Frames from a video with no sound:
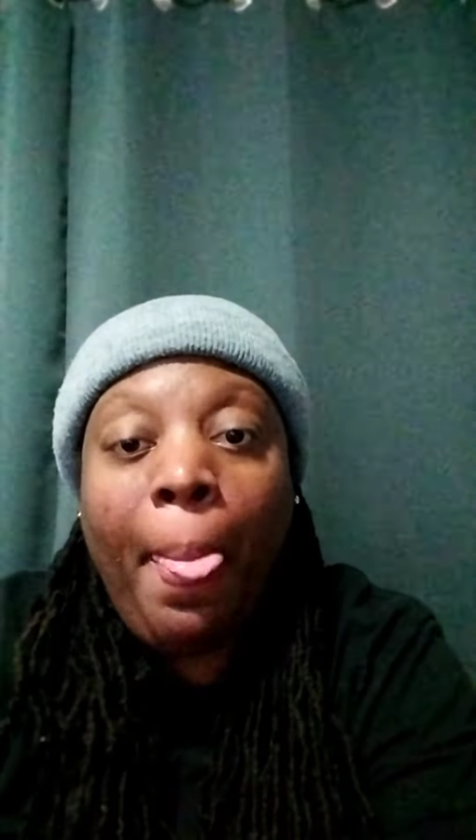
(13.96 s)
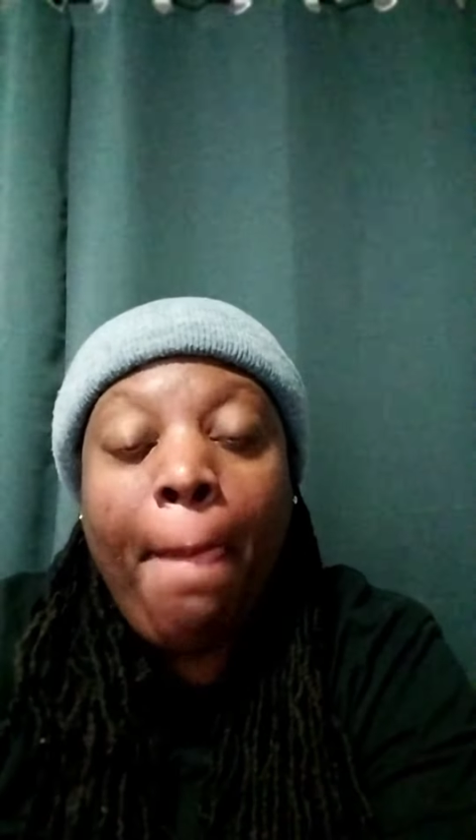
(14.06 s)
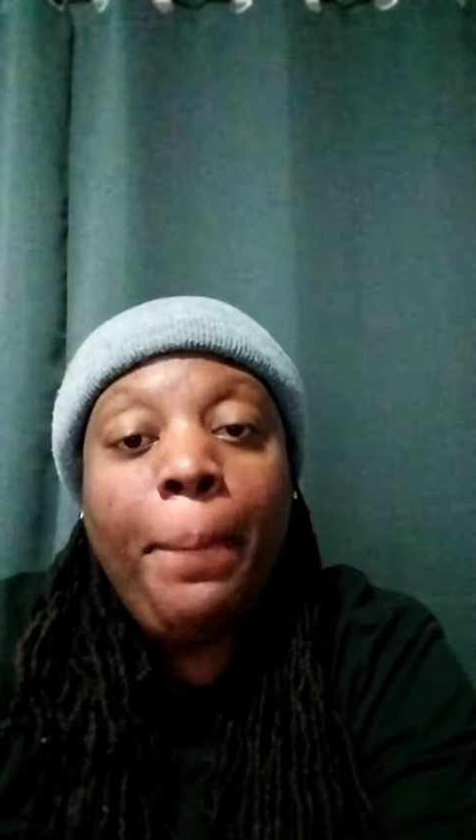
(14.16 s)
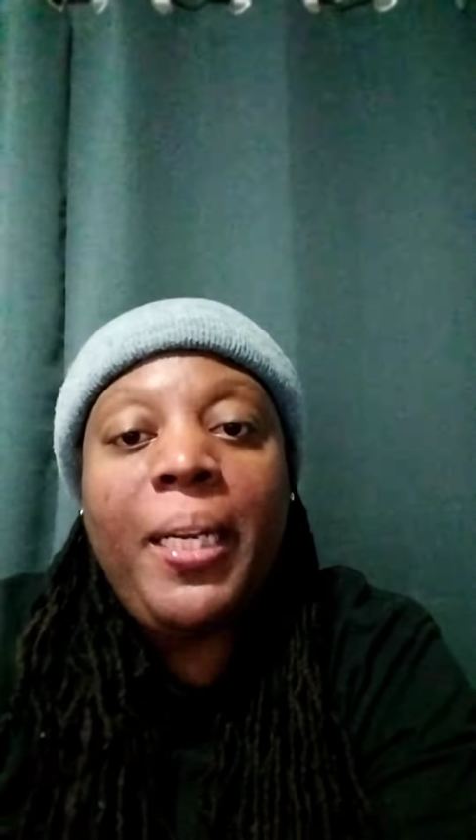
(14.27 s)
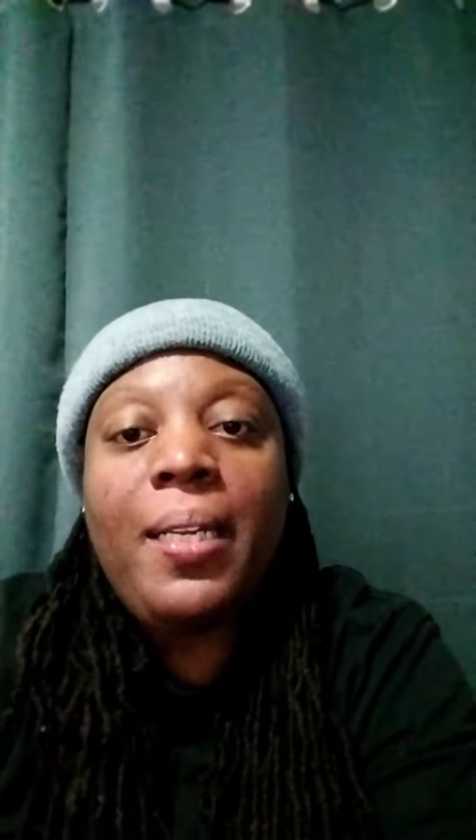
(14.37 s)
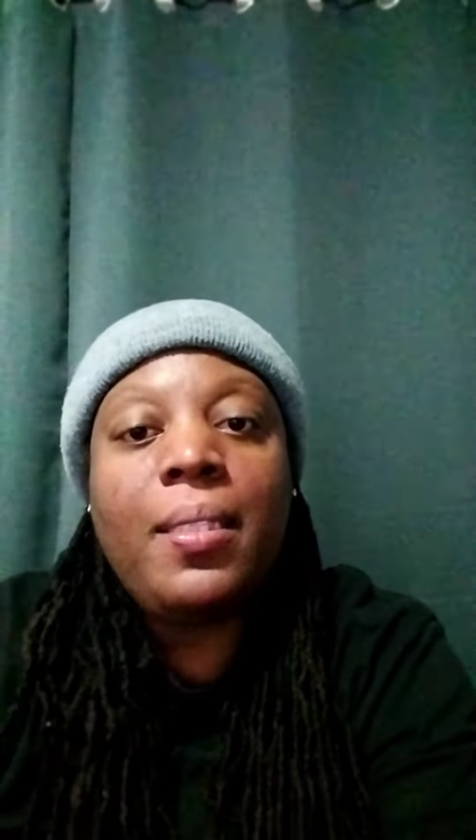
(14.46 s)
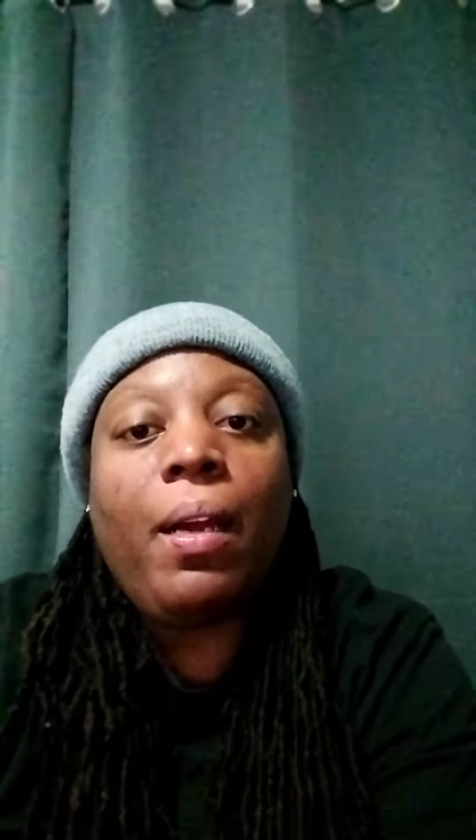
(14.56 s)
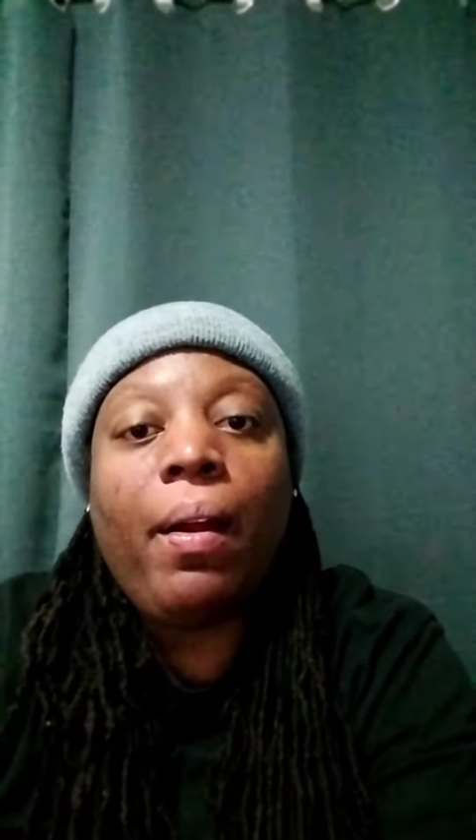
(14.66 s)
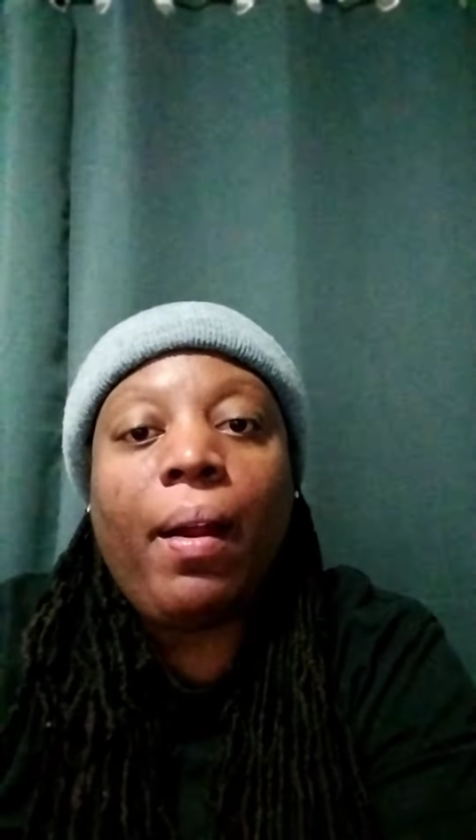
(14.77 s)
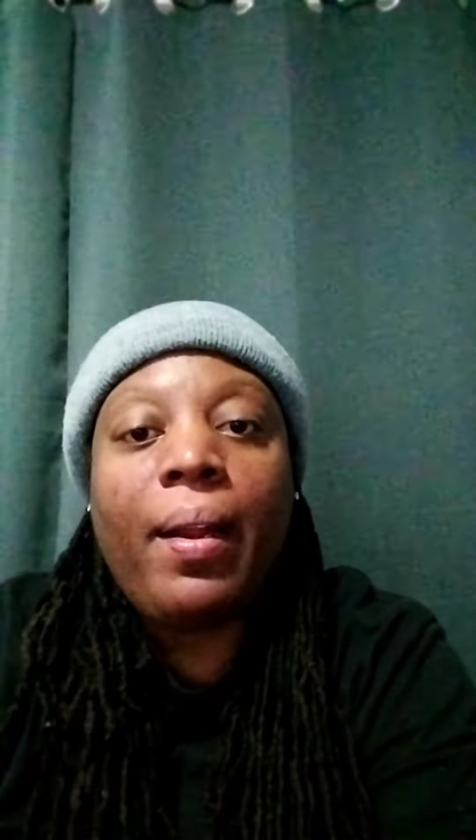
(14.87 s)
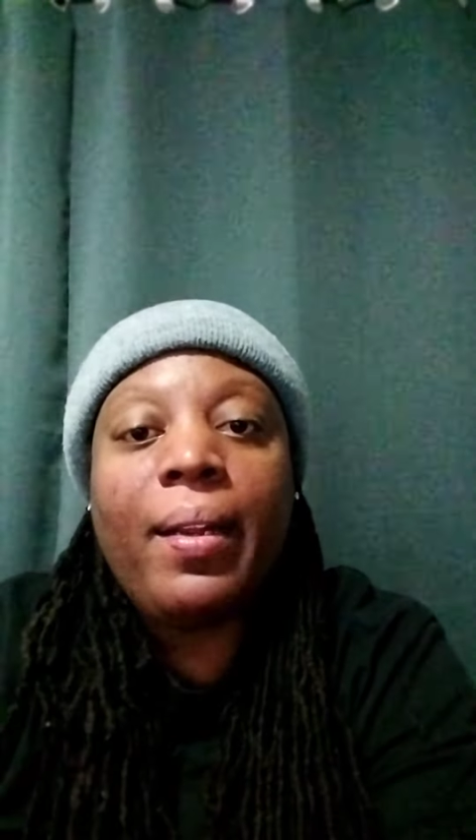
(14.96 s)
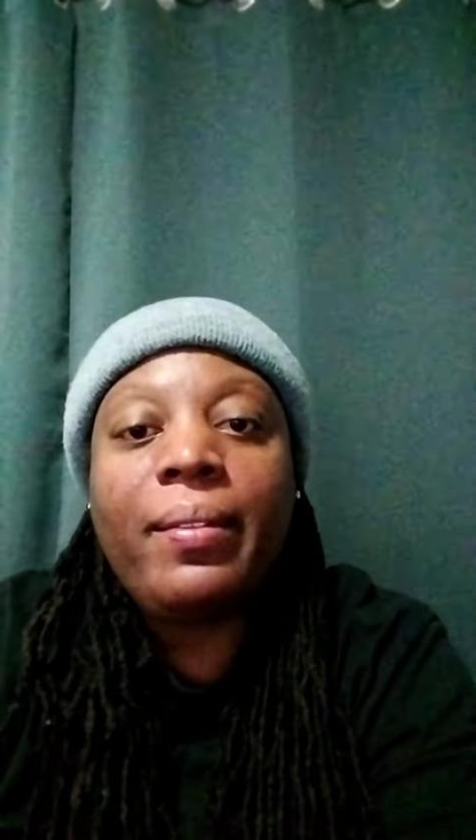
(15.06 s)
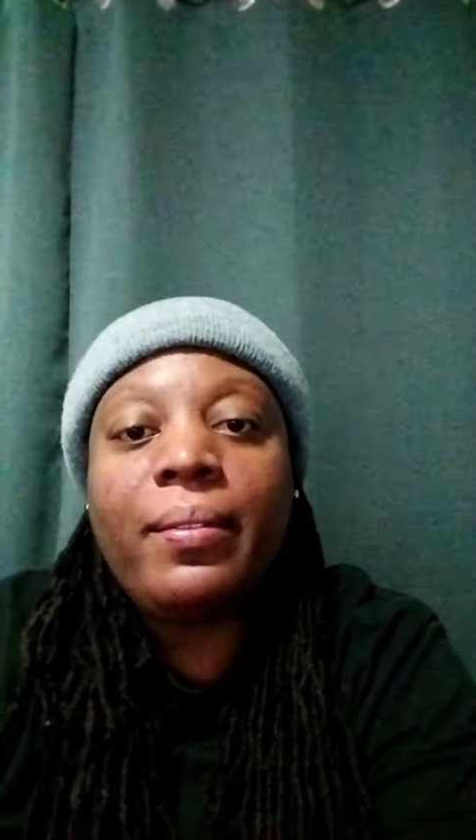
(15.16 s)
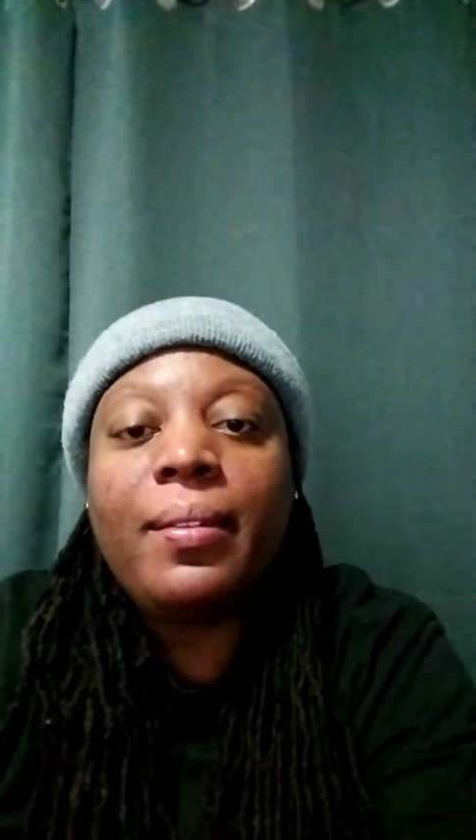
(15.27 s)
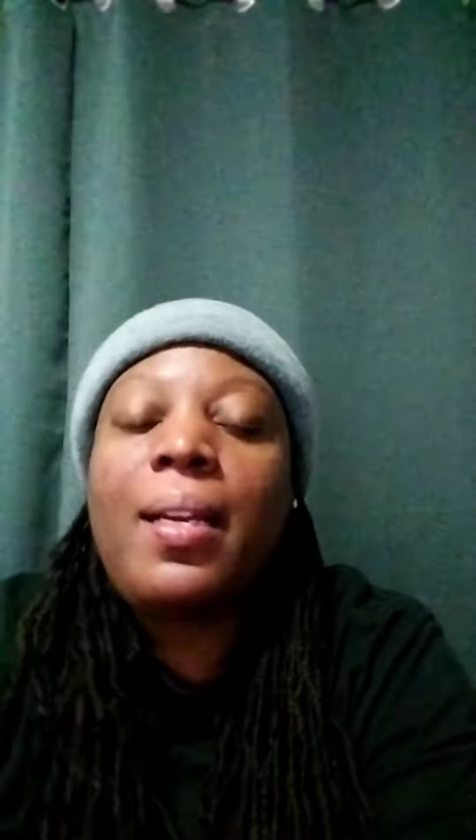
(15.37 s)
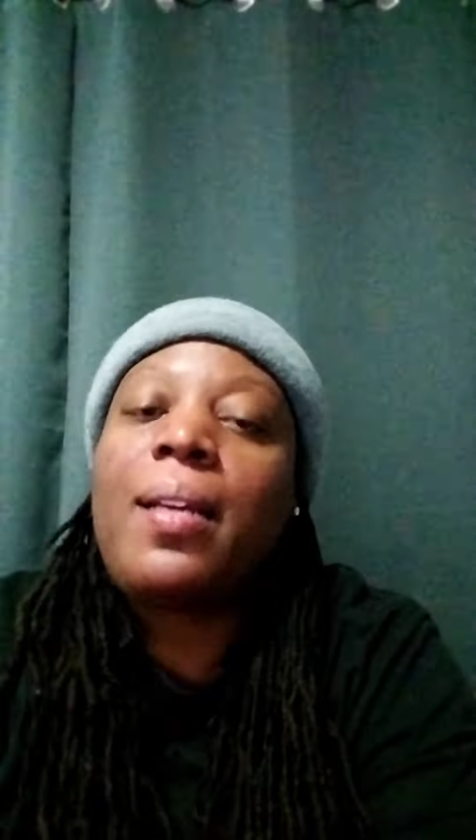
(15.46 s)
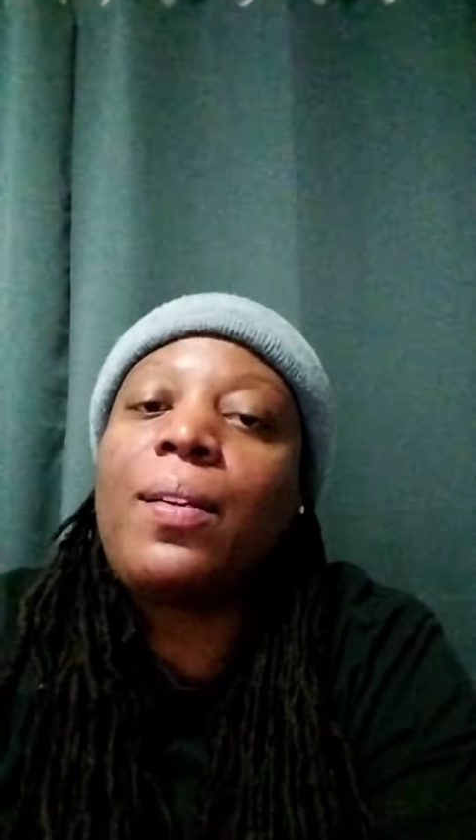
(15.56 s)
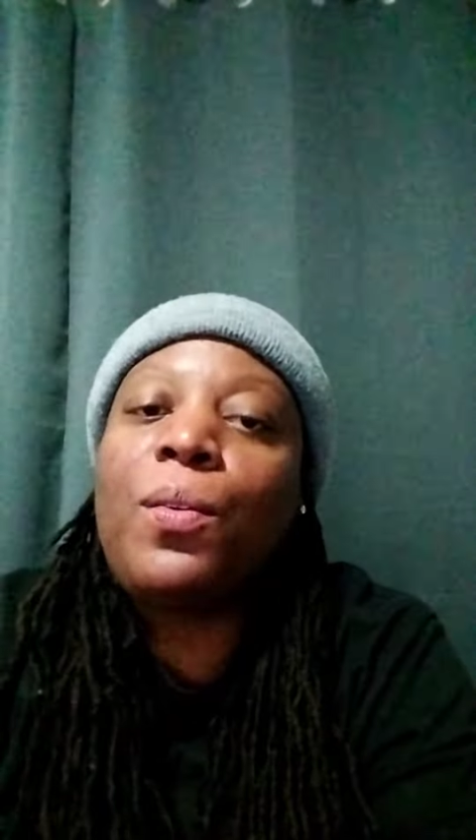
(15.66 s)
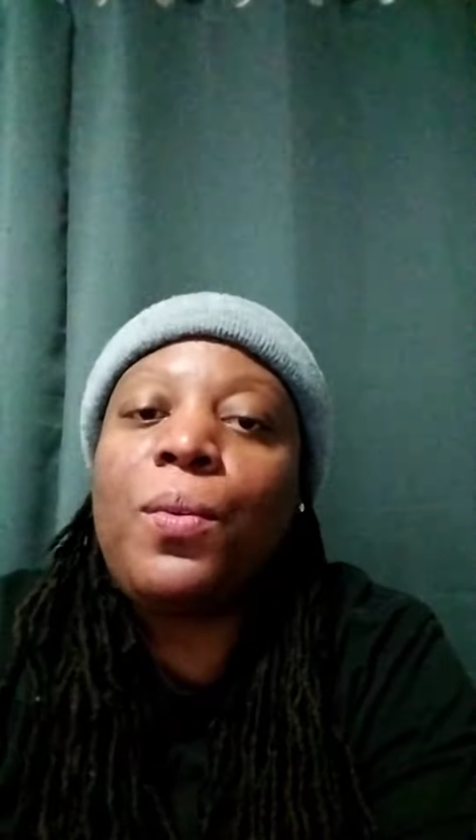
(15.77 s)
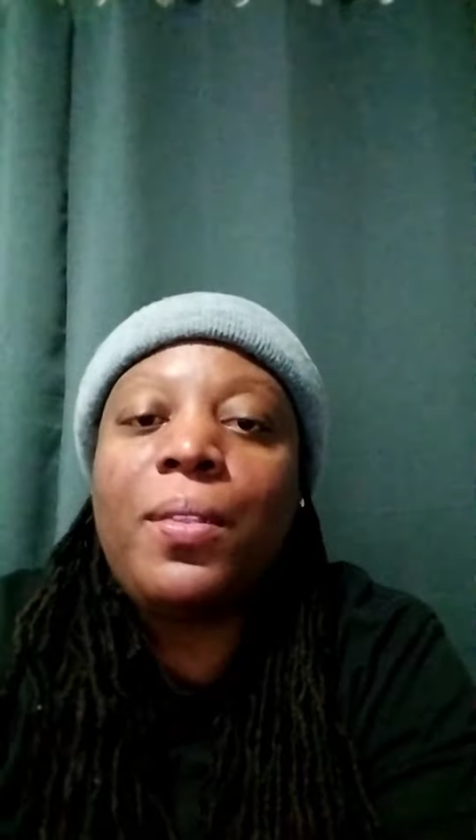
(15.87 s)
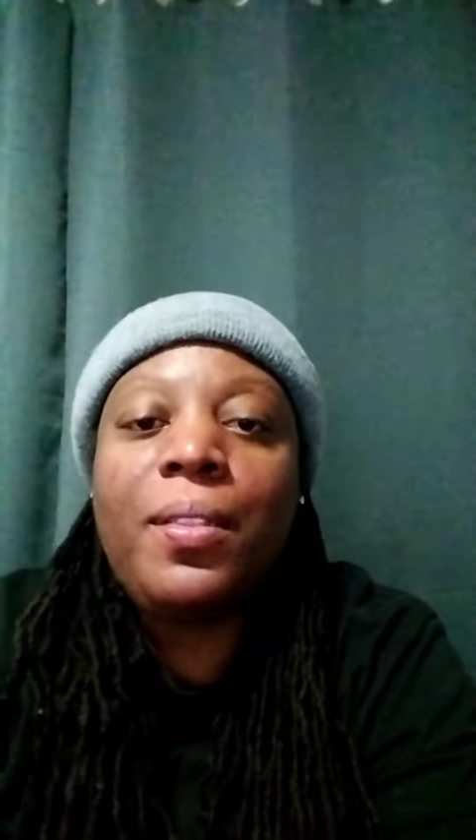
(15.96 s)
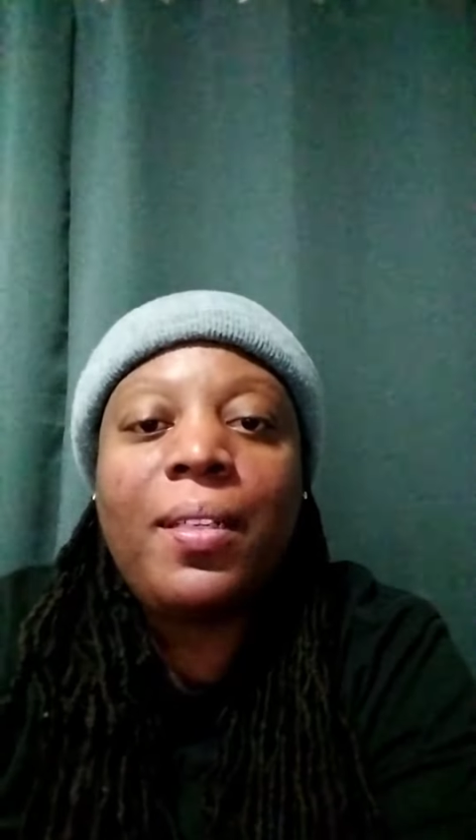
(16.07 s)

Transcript: but it's all right. Got a little